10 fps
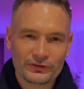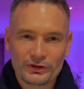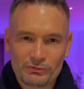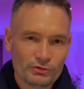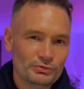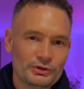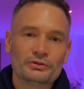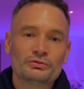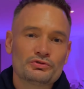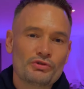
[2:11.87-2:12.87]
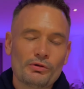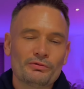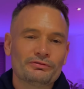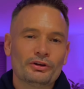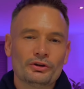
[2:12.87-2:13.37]
Some of them you can control the
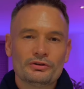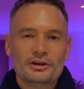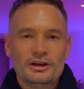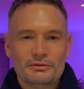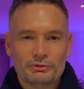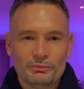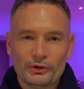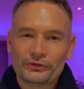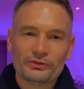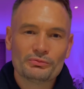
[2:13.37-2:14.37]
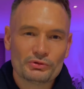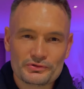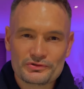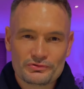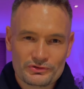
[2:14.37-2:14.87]
flow, but most of them are
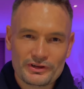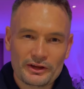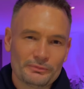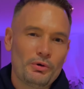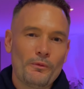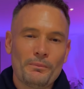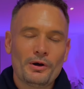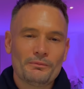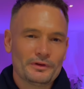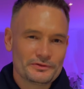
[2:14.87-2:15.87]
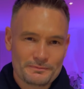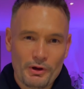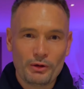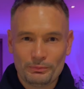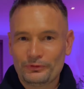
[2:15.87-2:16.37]
just your standard pond pump that just
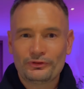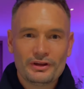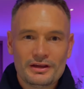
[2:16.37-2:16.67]
pumps